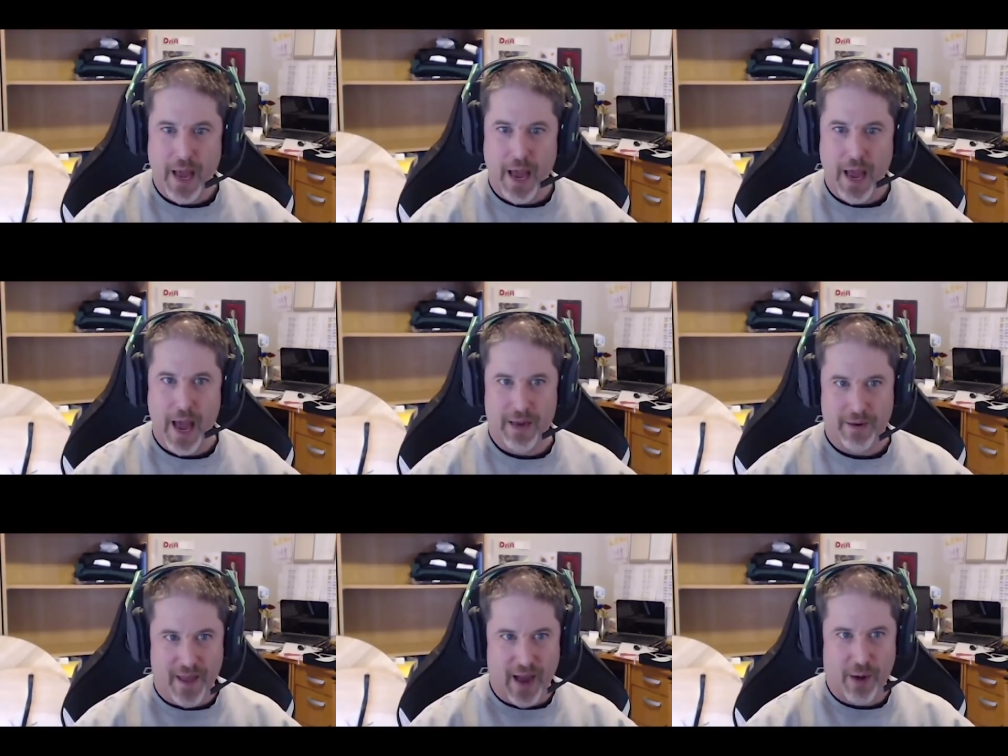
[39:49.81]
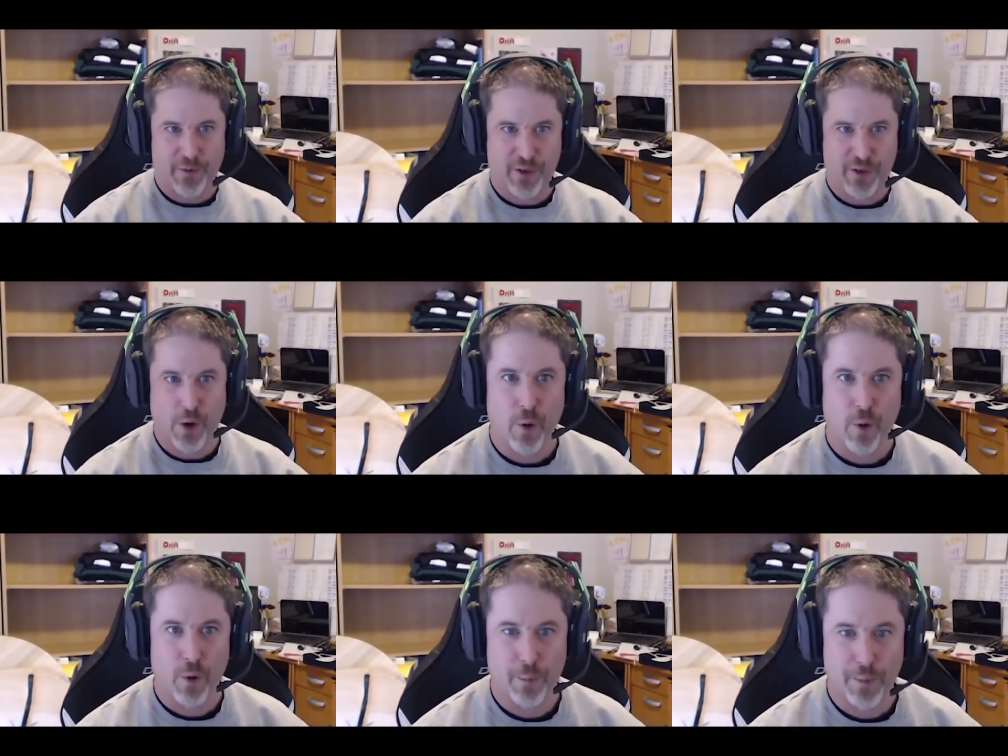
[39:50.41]
And that was
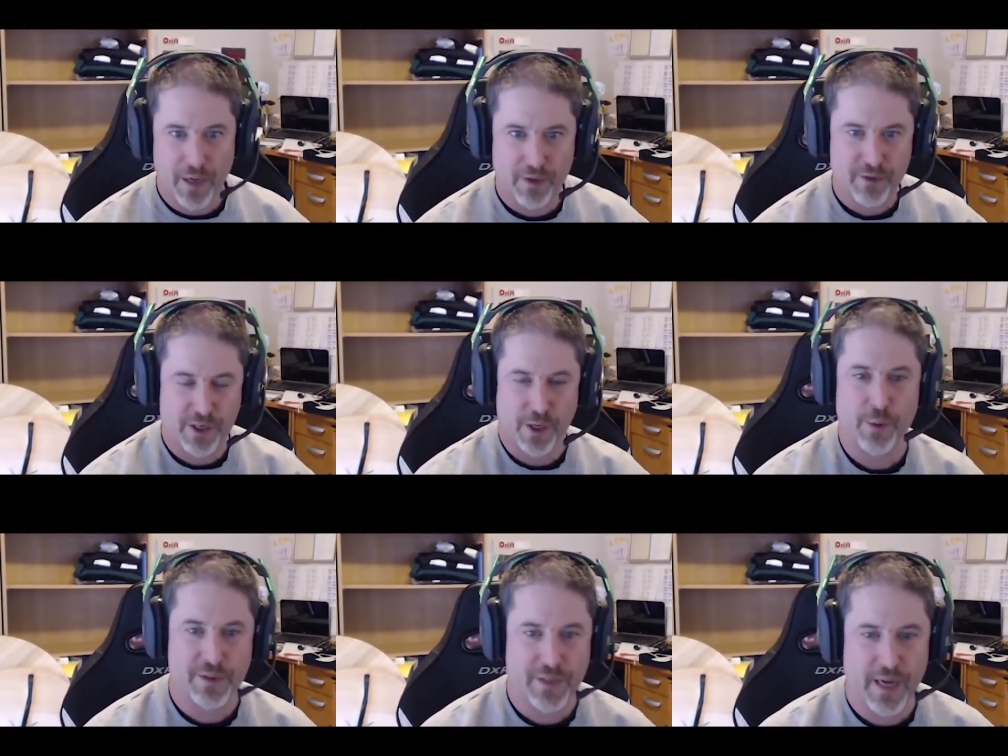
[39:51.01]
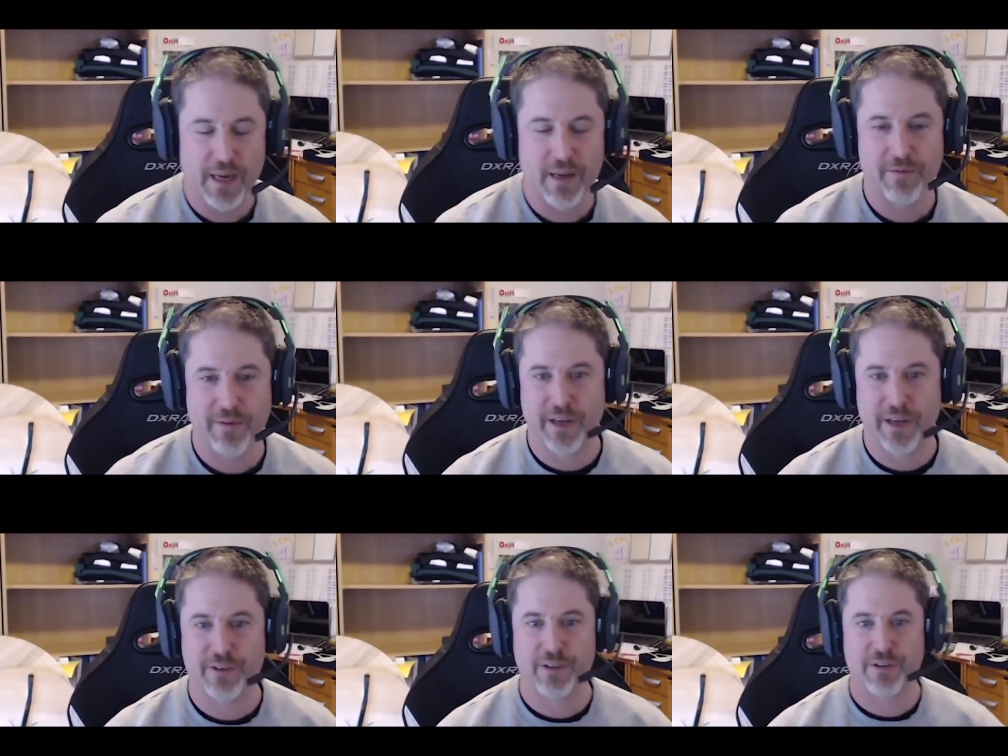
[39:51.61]
cool because you were taking
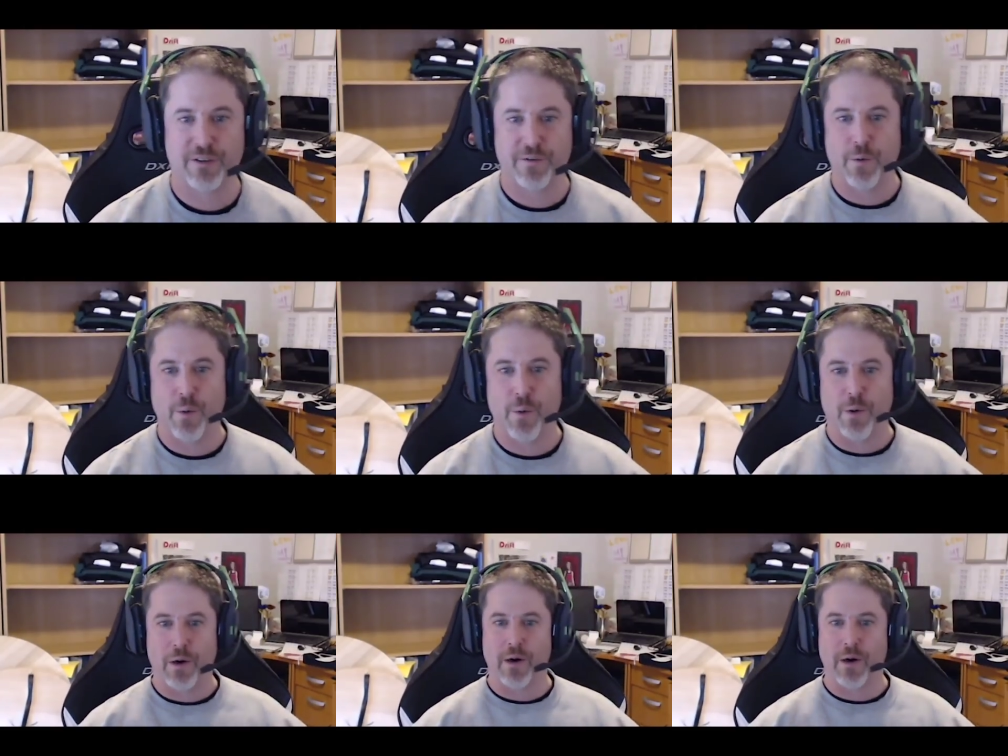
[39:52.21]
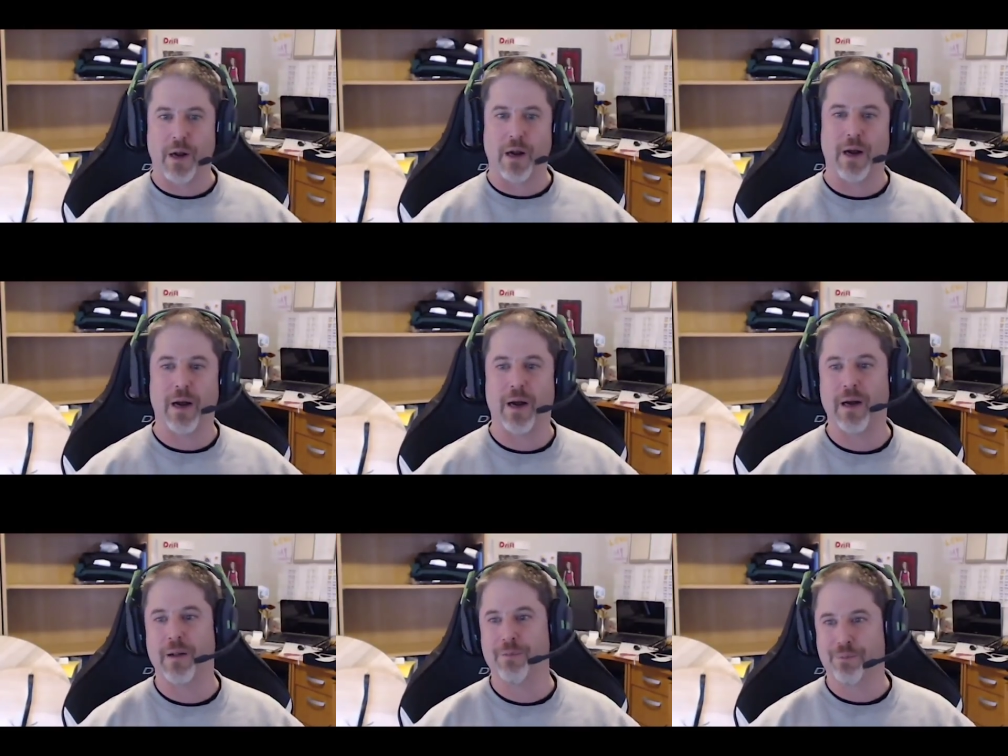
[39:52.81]
vengeance for
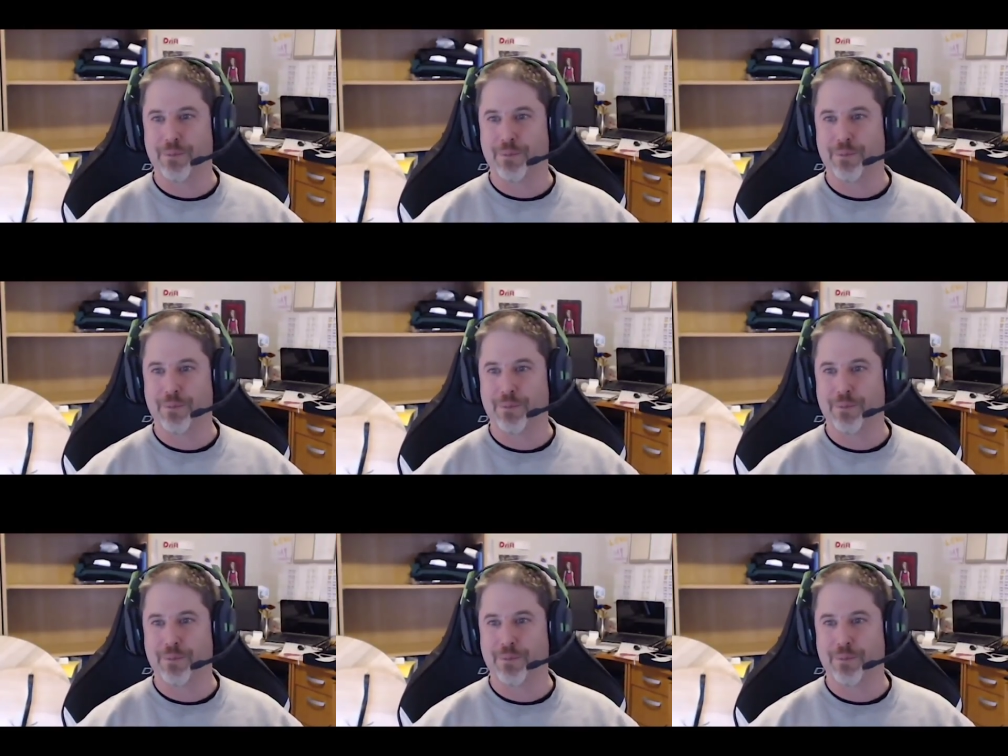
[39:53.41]
uh,